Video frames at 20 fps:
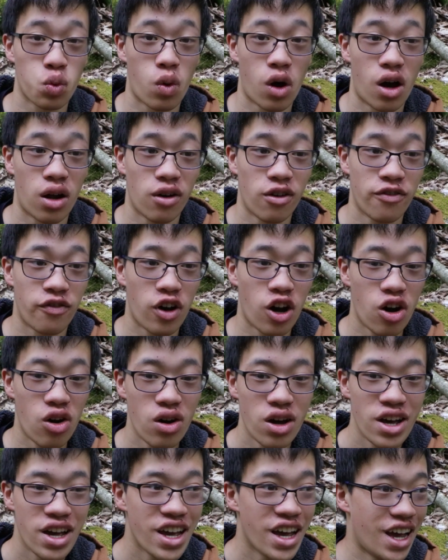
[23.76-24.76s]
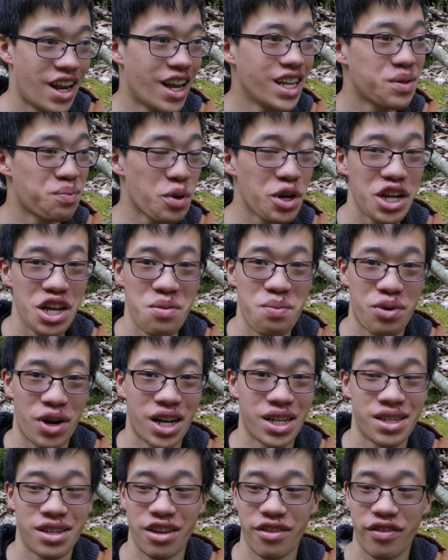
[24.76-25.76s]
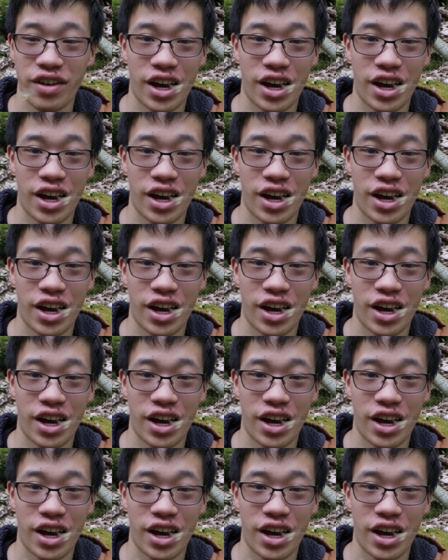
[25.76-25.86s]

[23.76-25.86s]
waterfall, and it's pretty impressive.